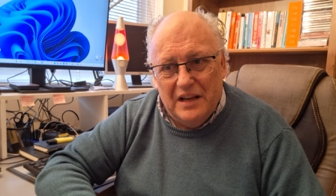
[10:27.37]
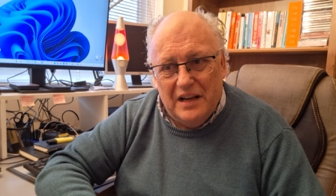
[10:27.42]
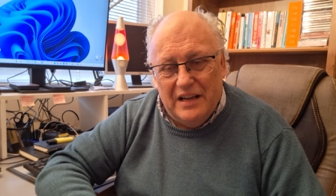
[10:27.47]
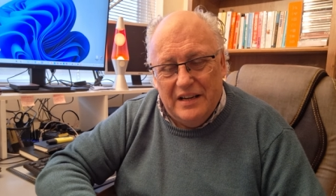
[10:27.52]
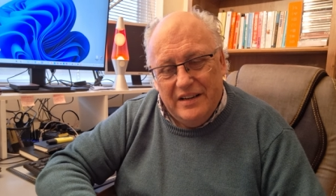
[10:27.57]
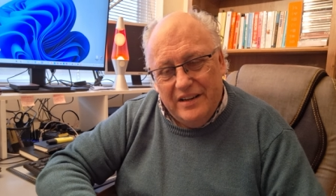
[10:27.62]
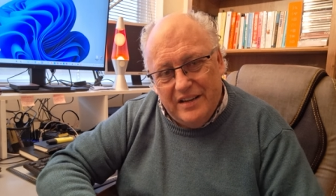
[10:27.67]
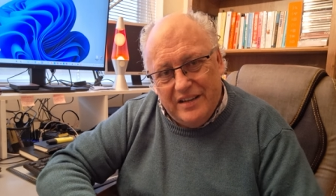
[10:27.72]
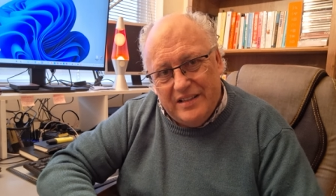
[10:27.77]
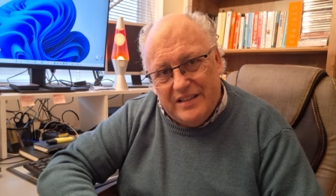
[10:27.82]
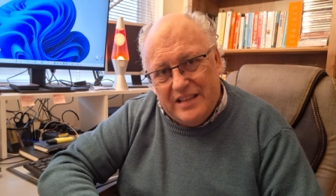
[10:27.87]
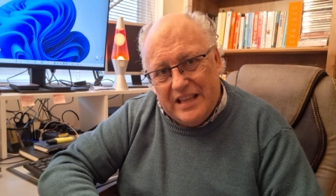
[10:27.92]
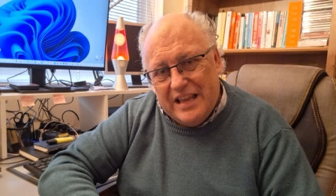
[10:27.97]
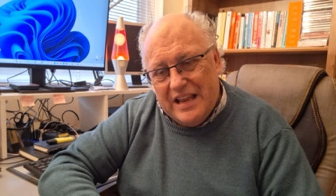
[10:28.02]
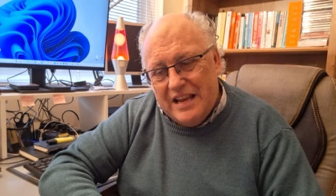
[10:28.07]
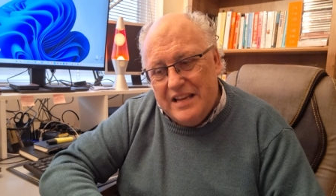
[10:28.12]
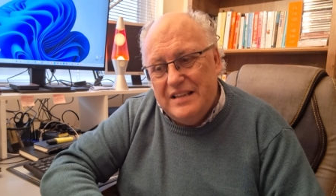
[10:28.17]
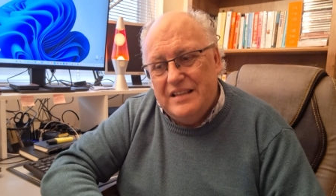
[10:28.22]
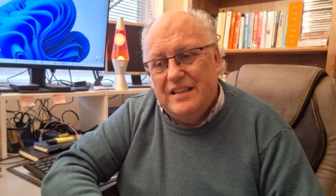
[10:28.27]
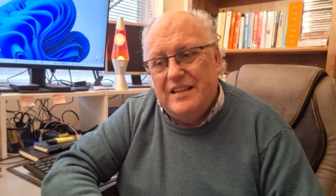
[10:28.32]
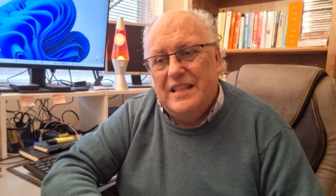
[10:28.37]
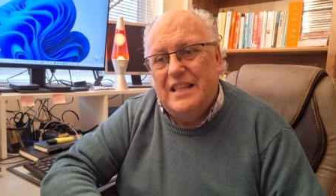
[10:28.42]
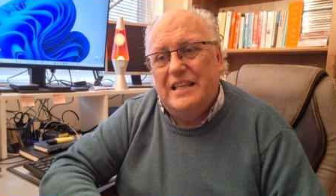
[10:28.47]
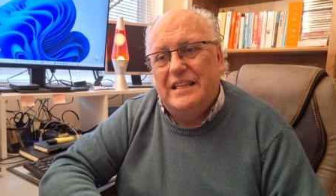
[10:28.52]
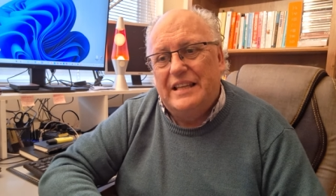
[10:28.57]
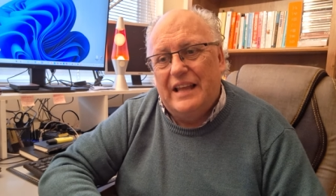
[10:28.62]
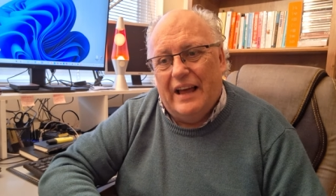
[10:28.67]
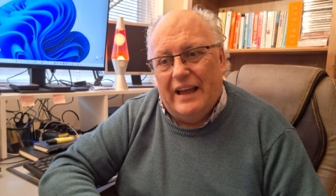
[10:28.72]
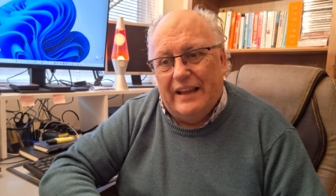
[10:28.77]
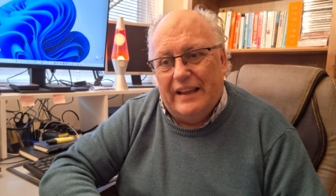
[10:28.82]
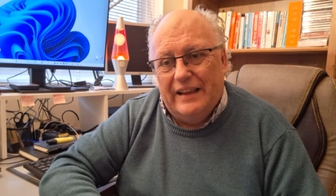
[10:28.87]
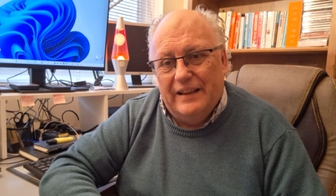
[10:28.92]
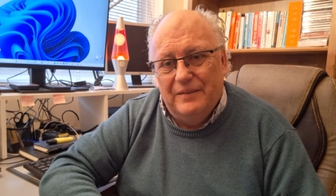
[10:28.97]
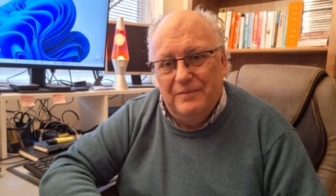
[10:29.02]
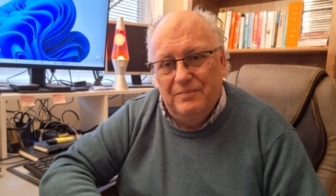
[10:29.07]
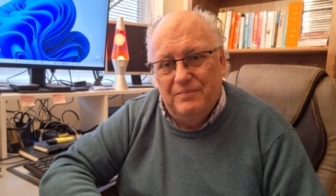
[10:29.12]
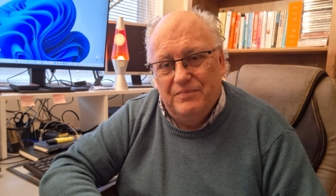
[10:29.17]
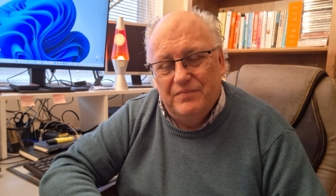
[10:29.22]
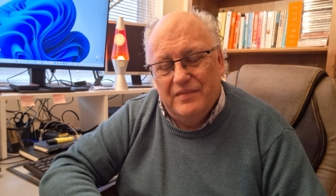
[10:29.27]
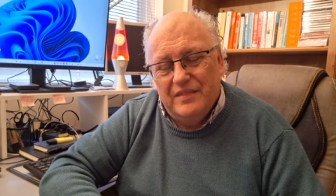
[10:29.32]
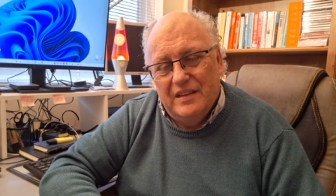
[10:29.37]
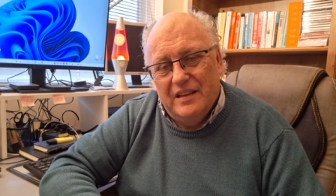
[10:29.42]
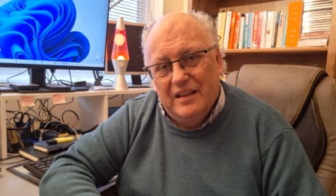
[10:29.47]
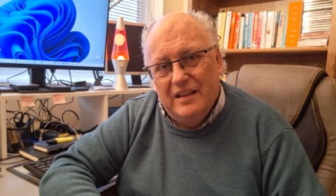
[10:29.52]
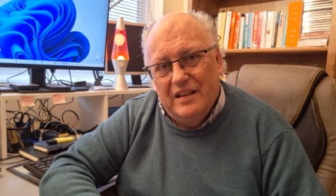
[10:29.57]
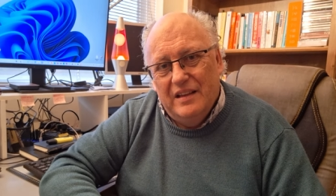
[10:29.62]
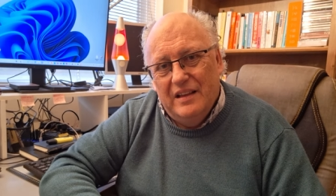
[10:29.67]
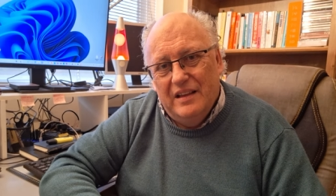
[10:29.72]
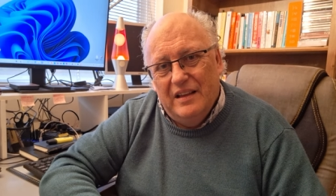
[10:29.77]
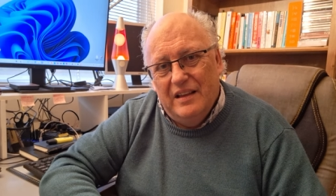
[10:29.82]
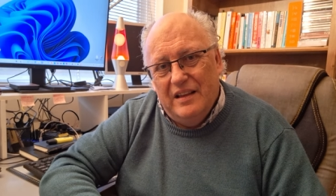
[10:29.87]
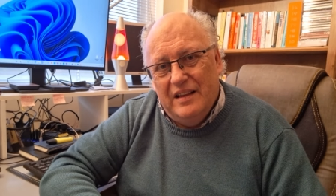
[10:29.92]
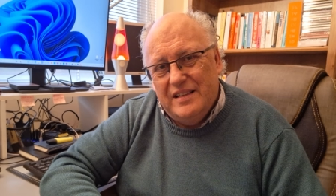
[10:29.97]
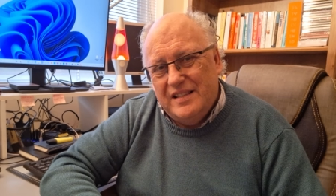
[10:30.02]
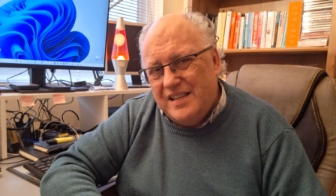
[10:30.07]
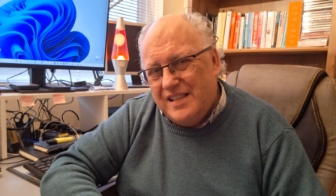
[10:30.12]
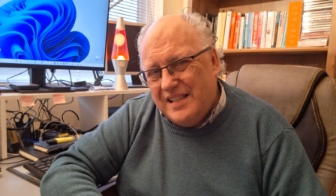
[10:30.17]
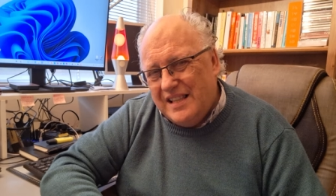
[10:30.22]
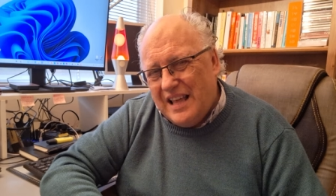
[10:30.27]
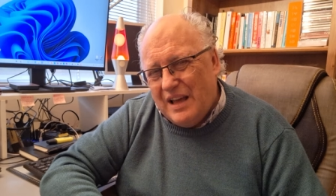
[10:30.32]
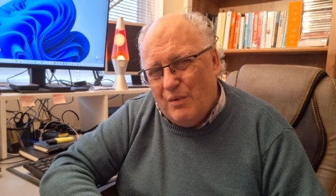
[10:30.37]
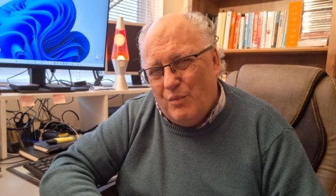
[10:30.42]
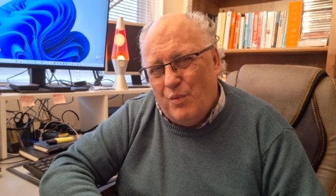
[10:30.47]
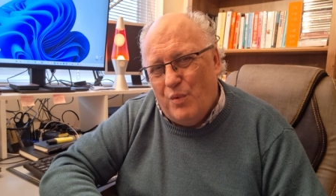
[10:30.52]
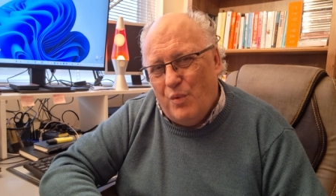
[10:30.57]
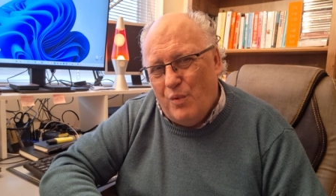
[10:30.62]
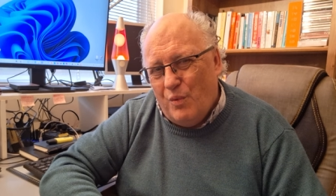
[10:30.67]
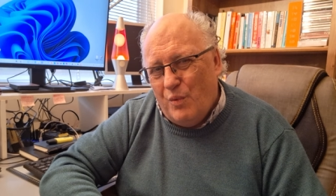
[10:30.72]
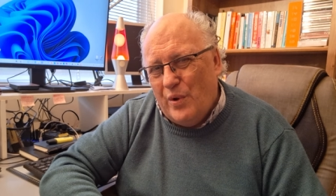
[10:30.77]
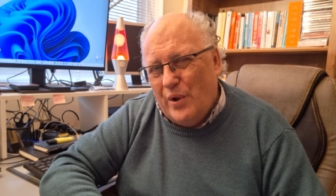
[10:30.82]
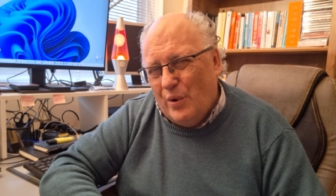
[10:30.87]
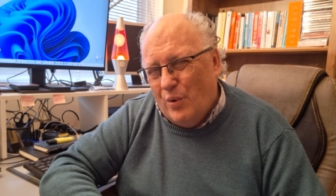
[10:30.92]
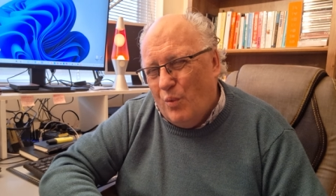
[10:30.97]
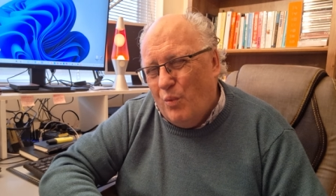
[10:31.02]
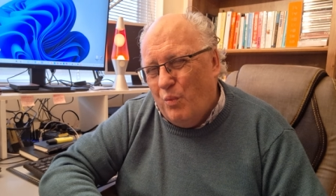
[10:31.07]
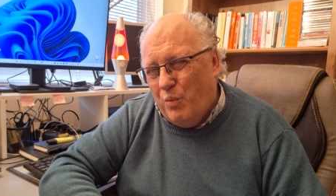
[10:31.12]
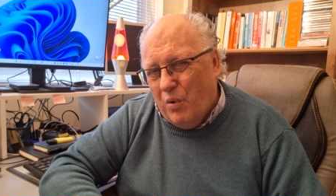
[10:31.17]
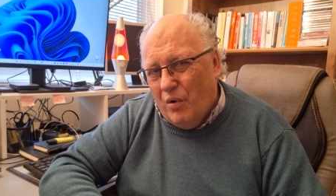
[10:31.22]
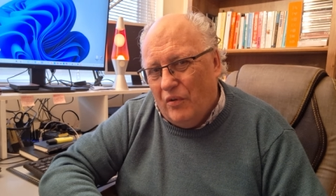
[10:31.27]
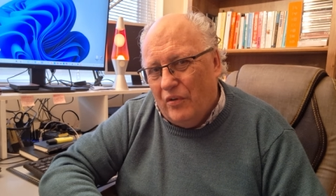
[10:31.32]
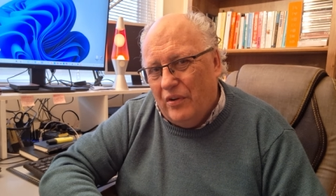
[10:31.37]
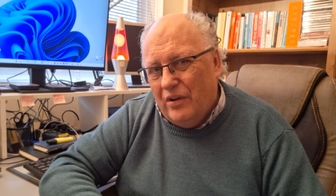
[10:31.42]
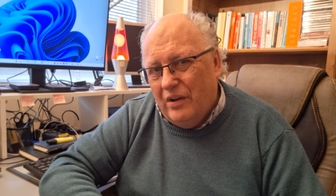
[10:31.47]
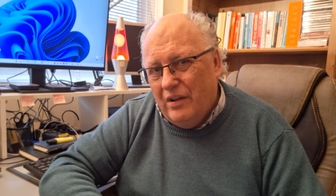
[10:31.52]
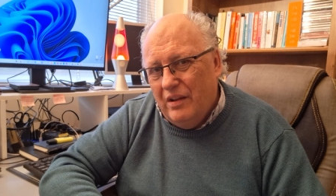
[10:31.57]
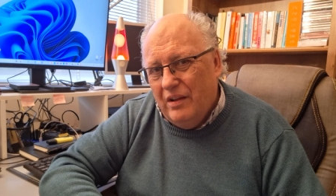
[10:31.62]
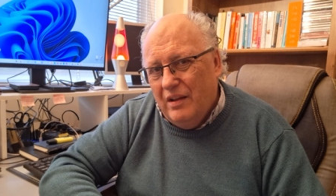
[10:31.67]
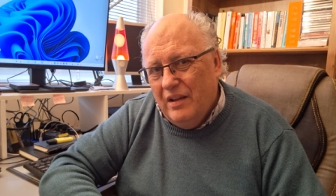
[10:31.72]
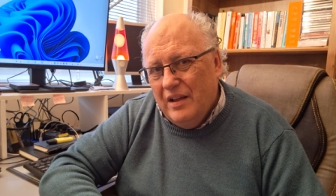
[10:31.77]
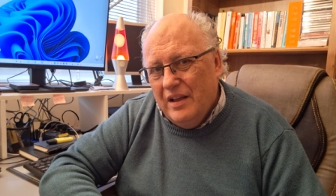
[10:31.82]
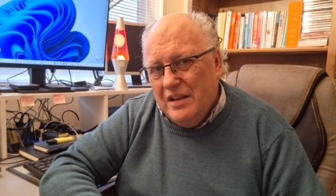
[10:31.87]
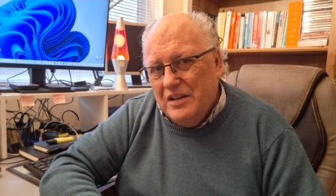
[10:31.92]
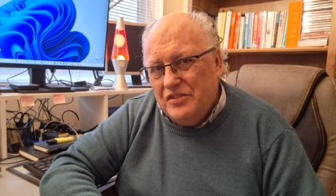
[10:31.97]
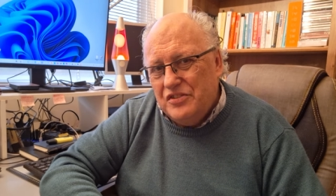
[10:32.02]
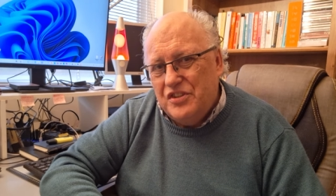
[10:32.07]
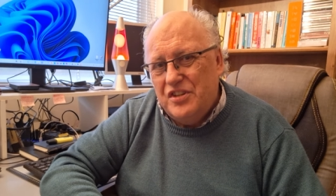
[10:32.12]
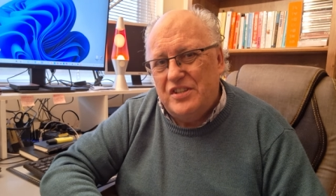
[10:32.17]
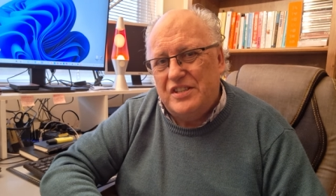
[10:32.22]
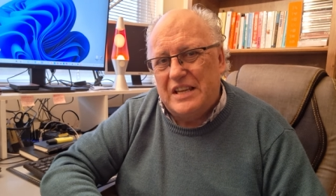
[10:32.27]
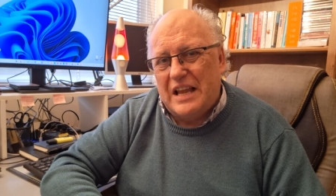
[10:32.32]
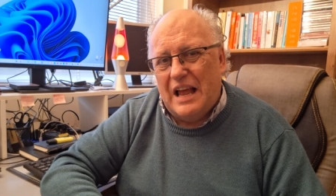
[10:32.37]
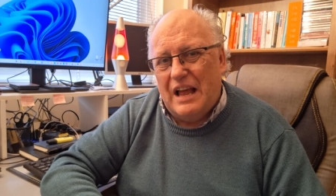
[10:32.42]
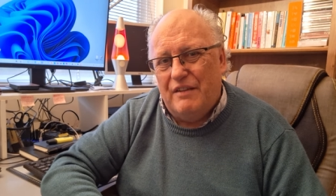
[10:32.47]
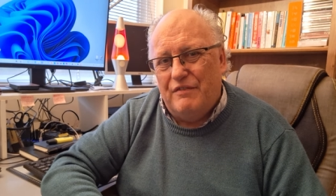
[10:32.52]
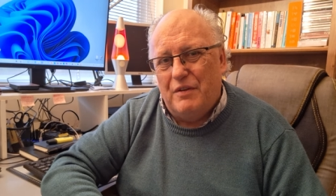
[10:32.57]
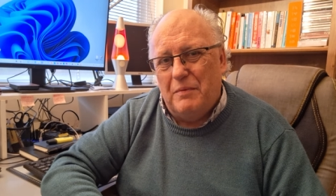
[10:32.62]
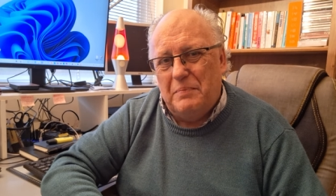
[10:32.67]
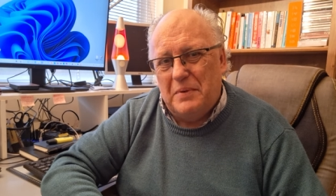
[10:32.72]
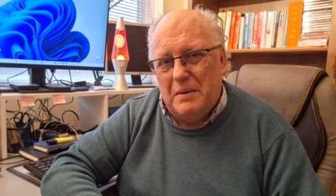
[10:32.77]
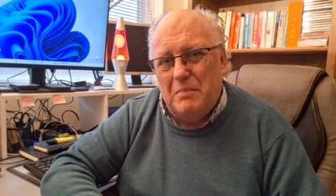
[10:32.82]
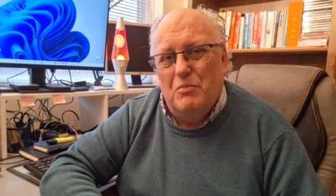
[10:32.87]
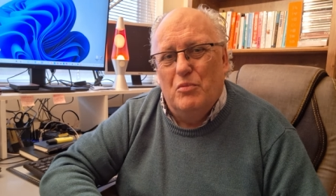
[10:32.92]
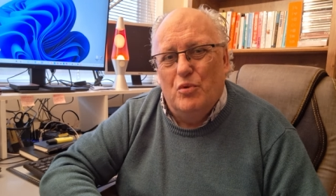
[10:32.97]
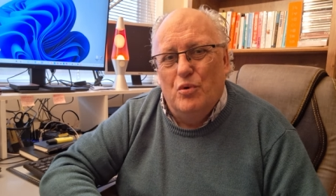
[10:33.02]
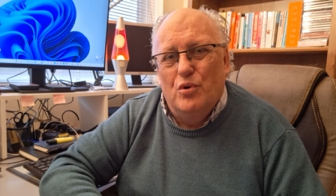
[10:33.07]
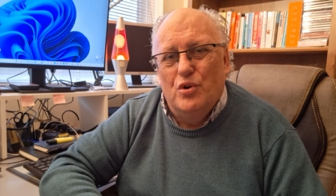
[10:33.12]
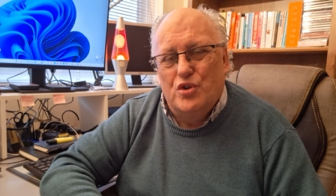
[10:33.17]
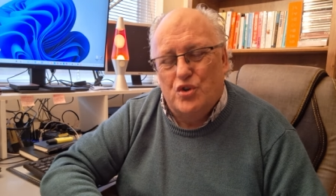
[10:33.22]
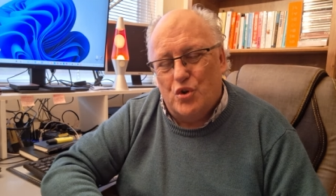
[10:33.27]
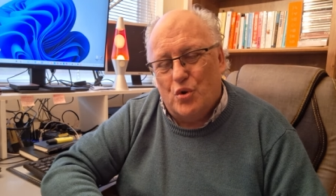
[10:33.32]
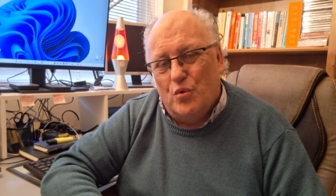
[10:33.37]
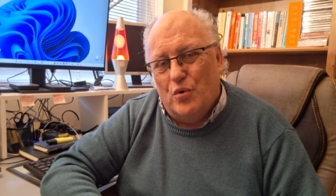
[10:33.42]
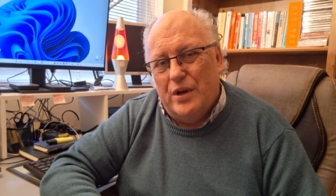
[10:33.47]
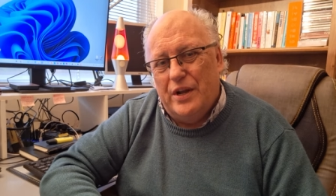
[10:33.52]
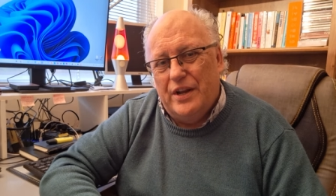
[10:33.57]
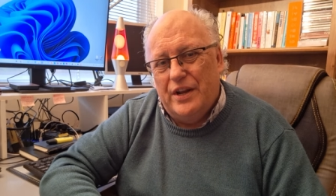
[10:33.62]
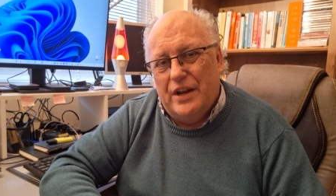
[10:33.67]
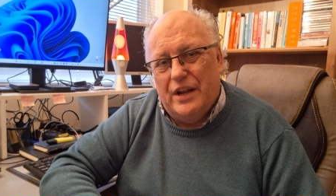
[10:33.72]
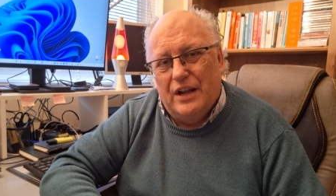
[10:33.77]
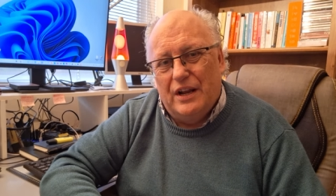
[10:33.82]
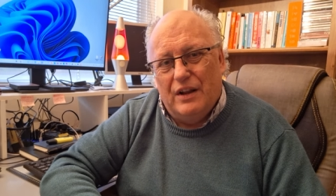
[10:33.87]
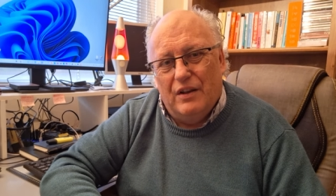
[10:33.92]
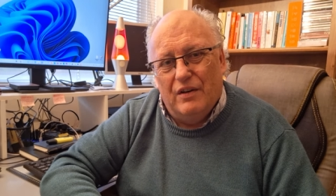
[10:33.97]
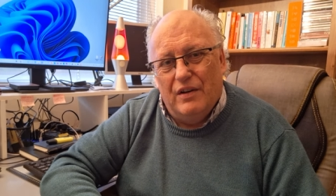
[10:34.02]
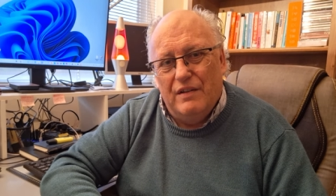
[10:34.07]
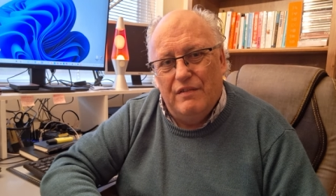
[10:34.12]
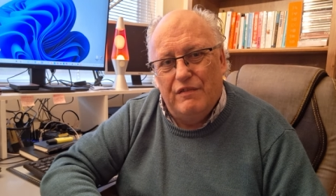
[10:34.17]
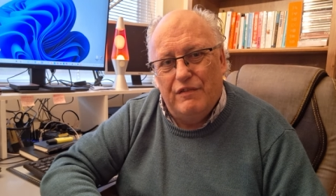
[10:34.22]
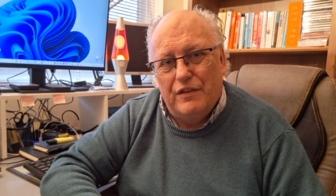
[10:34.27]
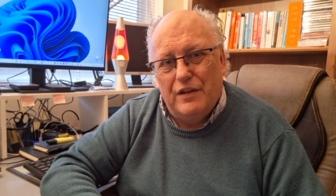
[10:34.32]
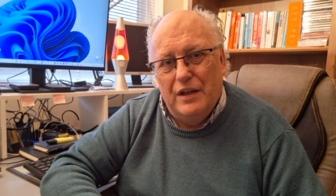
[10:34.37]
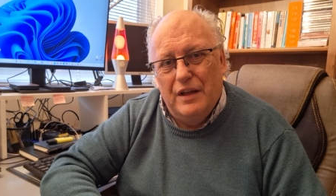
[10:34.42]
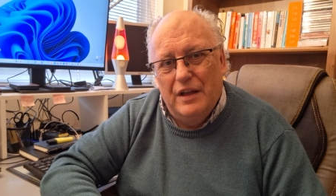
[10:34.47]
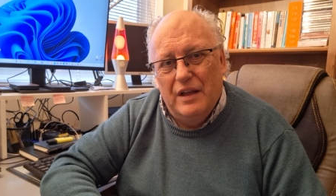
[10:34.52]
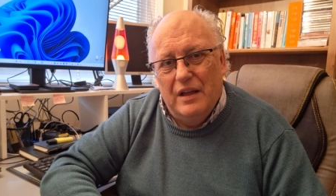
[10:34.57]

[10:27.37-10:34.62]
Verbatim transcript: And at the end of the day, isn't that what we all want? Just to have a bit more joy in our life.